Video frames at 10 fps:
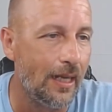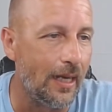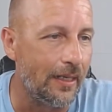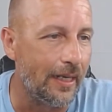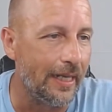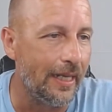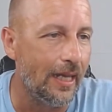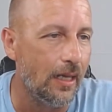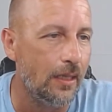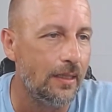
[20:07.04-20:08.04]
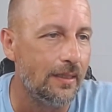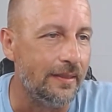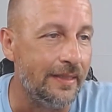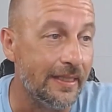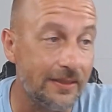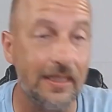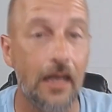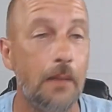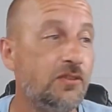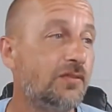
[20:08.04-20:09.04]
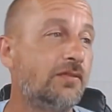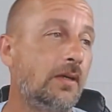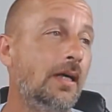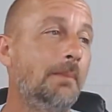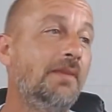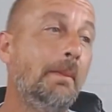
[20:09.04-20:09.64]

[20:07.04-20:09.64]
All right. This comes from